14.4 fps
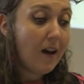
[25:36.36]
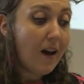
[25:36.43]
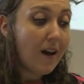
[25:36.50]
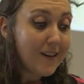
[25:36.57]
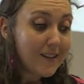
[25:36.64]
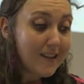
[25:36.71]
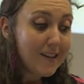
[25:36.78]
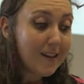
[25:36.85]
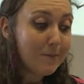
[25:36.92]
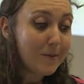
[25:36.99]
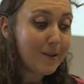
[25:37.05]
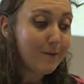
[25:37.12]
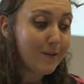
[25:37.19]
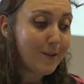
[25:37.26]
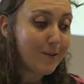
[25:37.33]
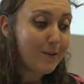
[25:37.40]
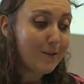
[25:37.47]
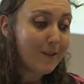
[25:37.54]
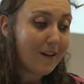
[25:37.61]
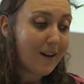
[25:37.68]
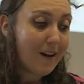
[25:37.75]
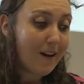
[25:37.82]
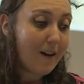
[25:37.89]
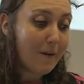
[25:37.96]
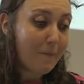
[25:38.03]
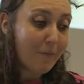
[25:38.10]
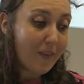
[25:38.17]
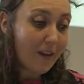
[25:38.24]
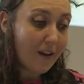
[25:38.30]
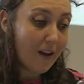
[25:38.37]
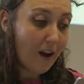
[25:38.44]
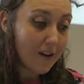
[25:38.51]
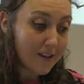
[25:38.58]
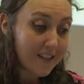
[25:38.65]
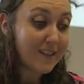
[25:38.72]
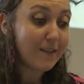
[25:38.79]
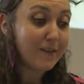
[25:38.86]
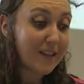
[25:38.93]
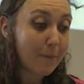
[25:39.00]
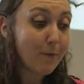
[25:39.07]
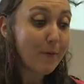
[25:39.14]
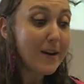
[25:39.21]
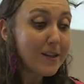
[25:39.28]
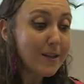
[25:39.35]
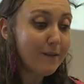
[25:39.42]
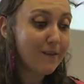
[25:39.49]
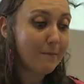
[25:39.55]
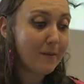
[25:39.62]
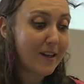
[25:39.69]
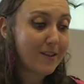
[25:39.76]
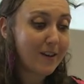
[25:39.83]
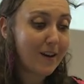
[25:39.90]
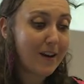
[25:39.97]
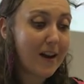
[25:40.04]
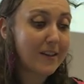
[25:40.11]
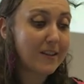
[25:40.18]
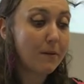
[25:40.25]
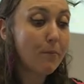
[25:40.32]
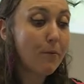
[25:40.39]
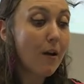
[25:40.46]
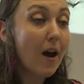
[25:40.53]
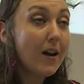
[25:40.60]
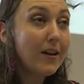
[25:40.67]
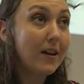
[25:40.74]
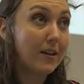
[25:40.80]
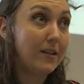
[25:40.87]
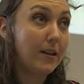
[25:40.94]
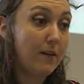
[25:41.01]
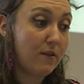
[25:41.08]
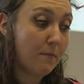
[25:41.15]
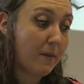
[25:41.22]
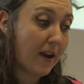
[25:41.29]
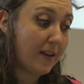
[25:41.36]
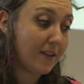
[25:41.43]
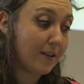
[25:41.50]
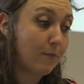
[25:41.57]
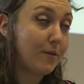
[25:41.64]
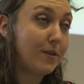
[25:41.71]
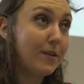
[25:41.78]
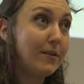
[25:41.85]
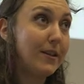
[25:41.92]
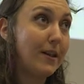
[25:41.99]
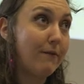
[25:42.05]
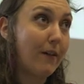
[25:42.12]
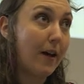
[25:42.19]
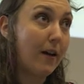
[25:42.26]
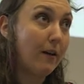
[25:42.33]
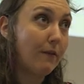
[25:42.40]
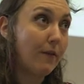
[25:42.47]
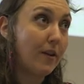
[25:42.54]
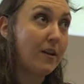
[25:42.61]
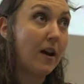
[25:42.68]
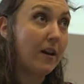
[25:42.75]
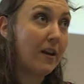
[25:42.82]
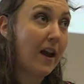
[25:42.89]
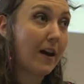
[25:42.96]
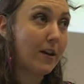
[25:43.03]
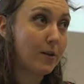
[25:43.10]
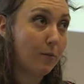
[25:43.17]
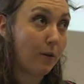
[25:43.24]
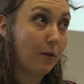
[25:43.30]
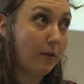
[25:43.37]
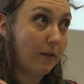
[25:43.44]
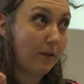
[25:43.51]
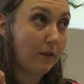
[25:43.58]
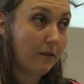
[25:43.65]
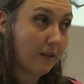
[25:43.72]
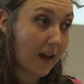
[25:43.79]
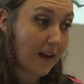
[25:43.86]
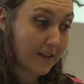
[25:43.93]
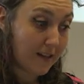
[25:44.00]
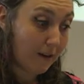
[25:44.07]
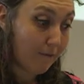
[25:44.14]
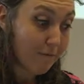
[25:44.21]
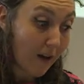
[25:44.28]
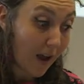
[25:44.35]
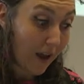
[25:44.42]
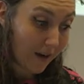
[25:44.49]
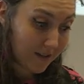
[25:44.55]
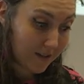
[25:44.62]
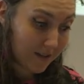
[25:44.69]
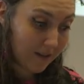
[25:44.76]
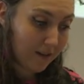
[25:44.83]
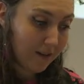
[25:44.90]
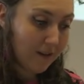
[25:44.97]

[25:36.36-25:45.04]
Huxley comes to view our sense of separation from nature as the product of the mind's reducing valve and not an actual lasting fact.